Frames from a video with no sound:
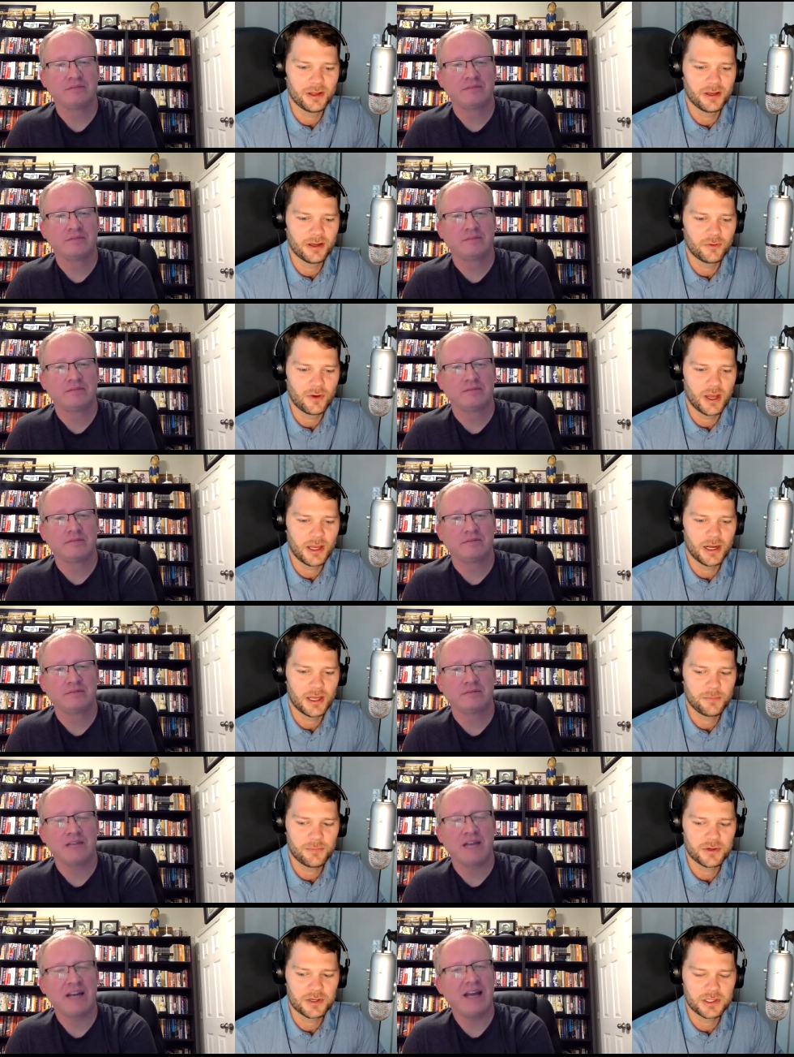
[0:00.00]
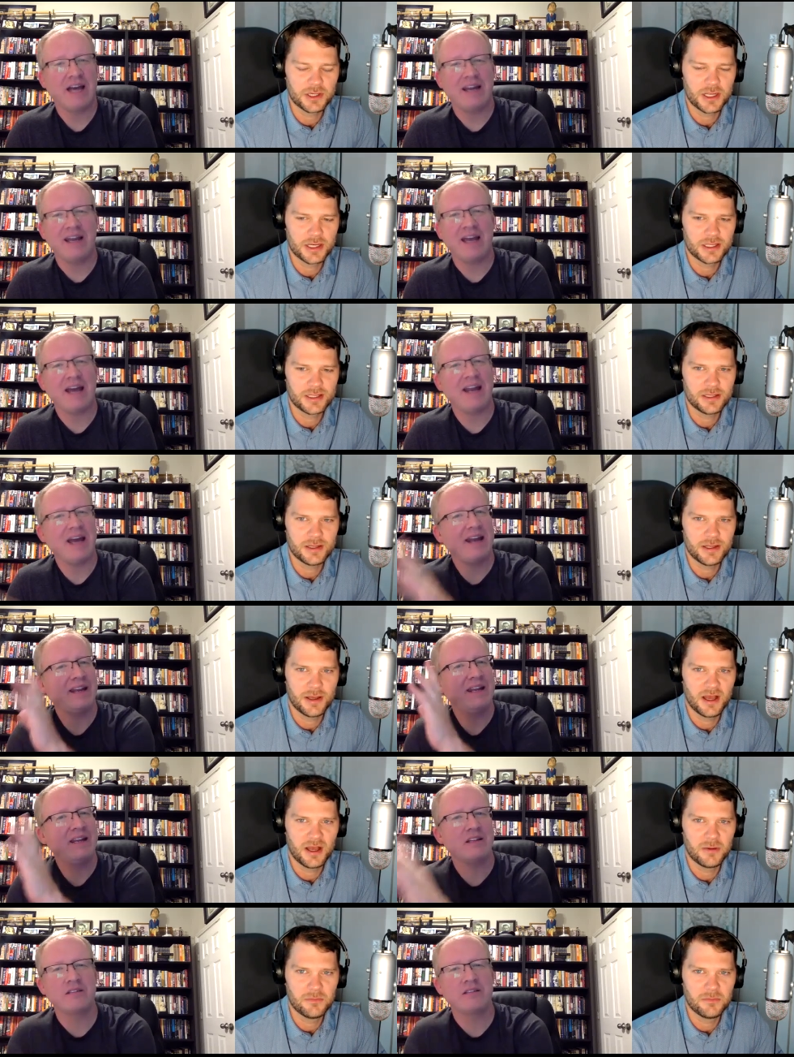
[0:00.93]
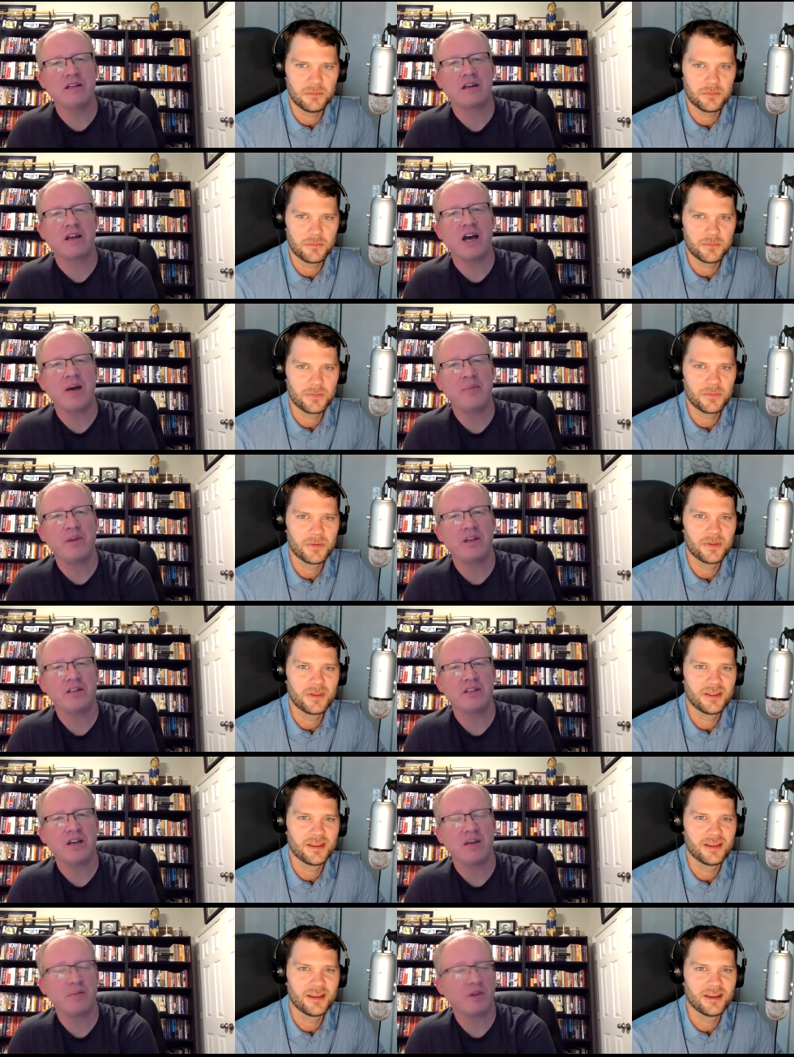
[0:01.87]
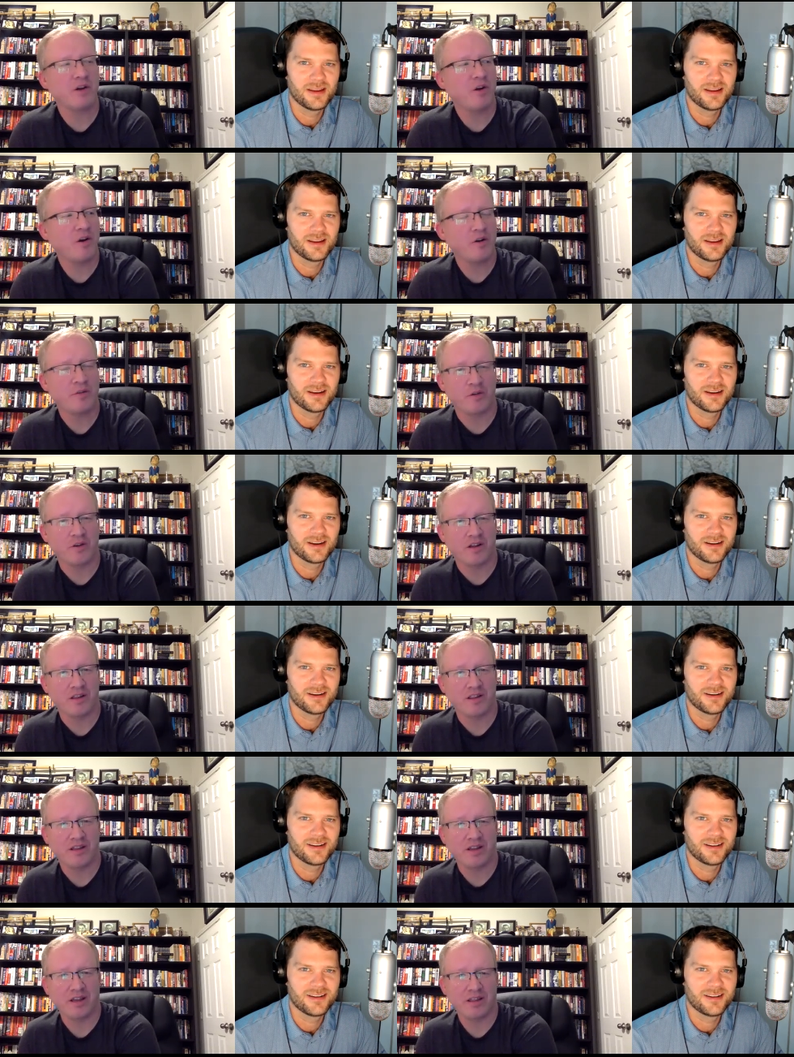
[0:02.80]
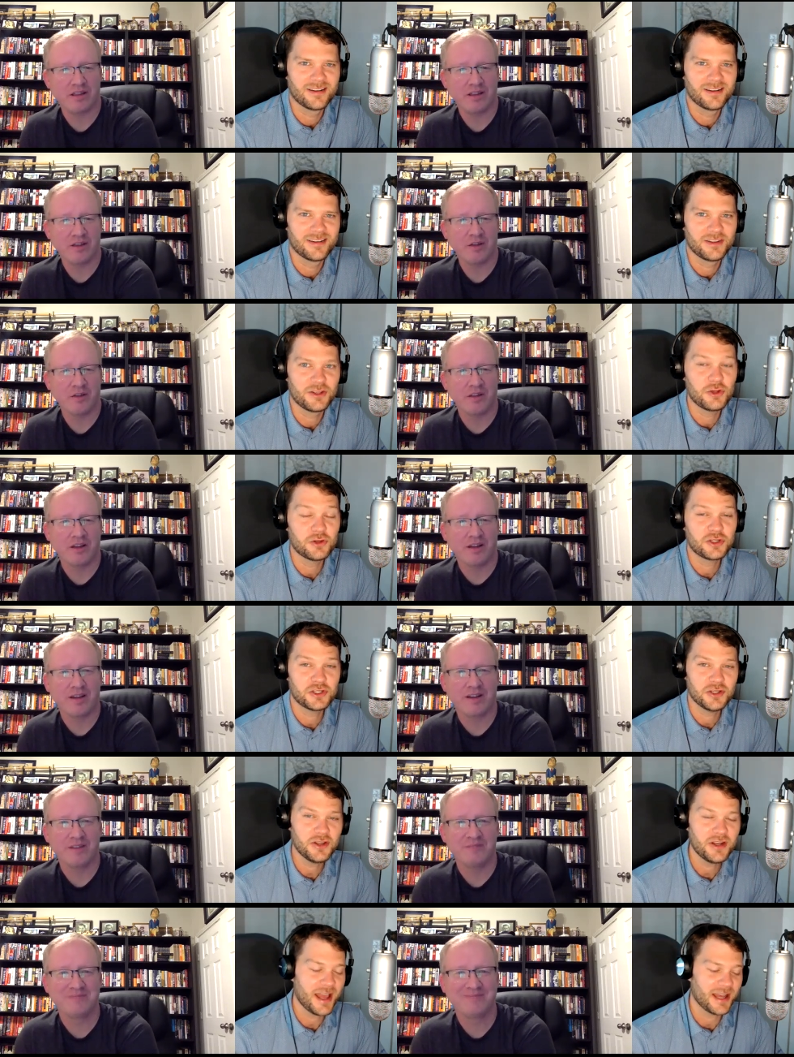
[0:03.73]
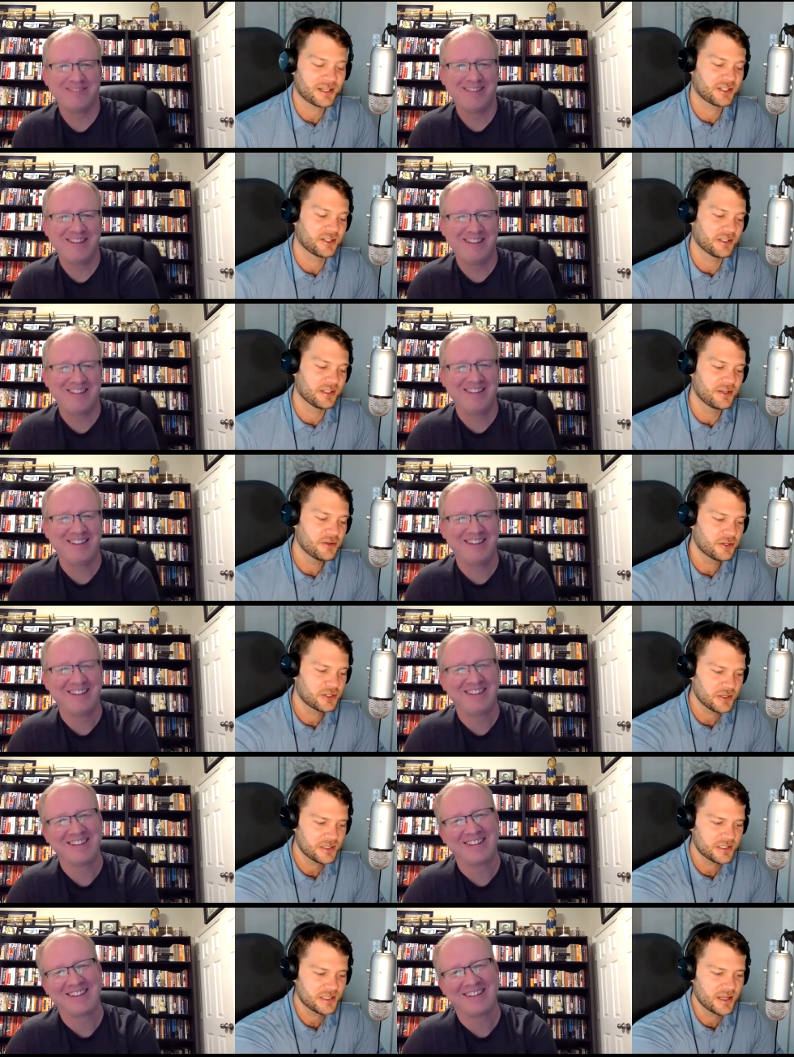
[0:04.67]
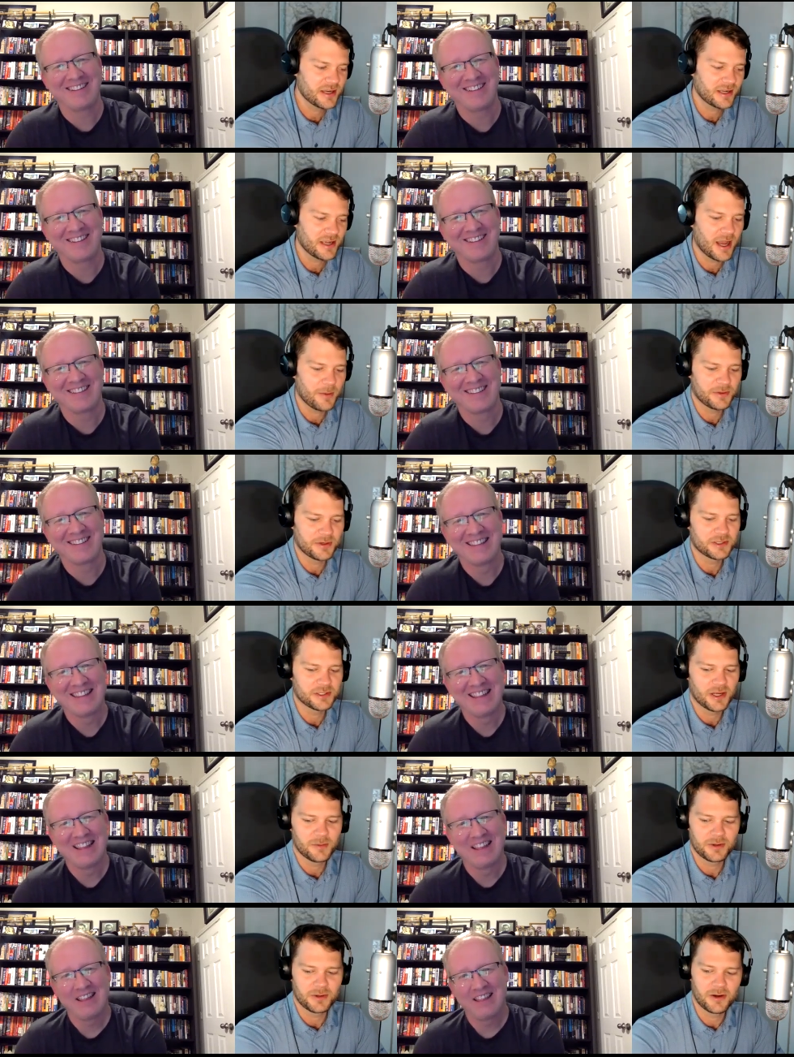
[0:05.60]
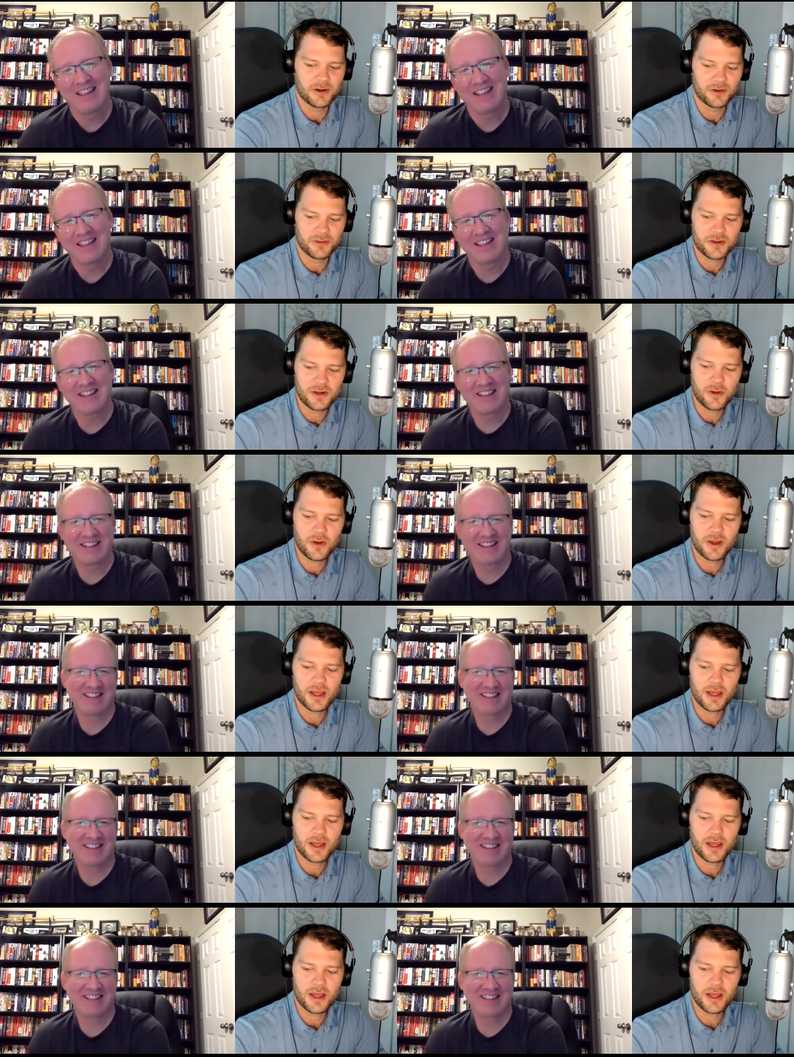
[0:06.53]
Speaker 1: uh, Ryan, I appreciate I, it. I um,
Speaker 2: copy to John MacArthur, I think.
Speaker 1: You should actually. You should send a copy to John MacArthur. You know,